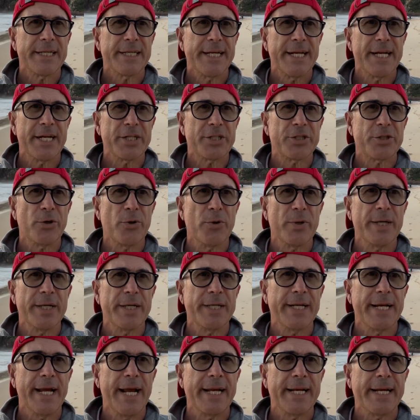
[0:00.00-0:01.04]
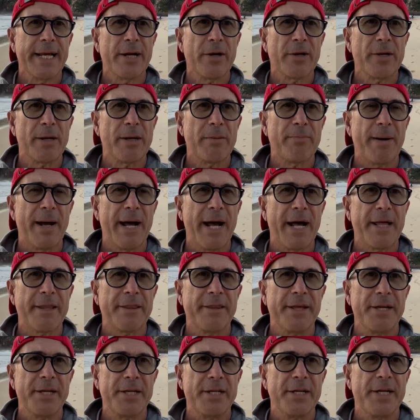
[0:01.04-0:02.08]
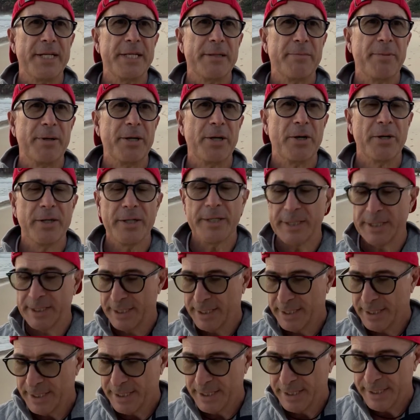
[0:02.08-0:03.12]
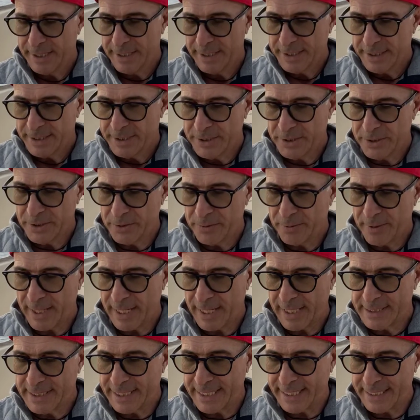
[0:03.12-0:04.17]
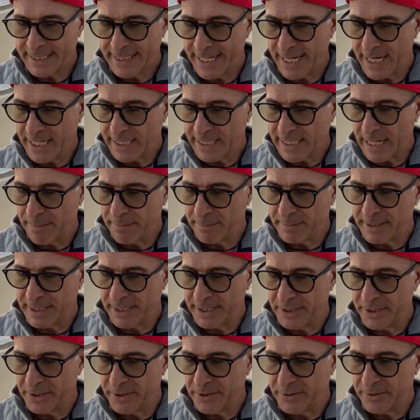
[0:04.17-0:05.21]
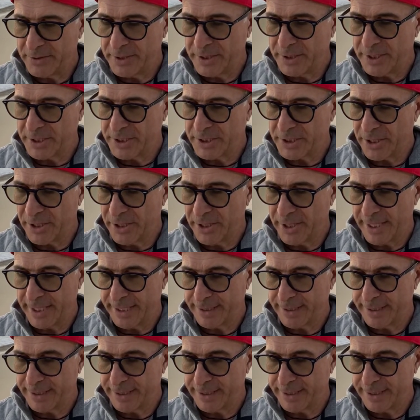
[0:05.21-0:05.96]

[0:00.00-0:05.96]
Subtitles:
sorted and get on the path that you need to be on to get the outcomes that you desire.